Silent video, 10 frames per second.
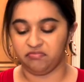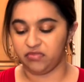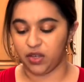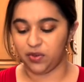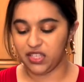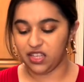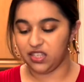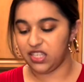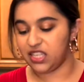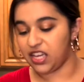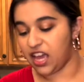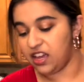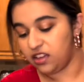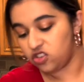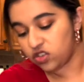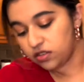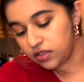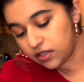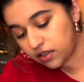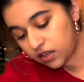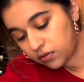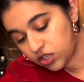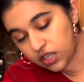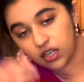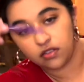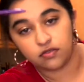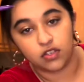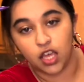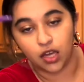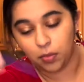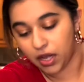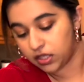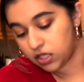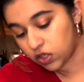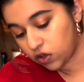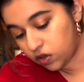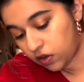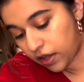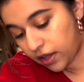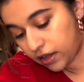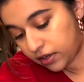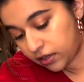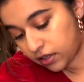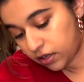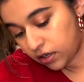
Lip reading: I want to say this is like 8 inches, and I'm just gonna take a pencil and,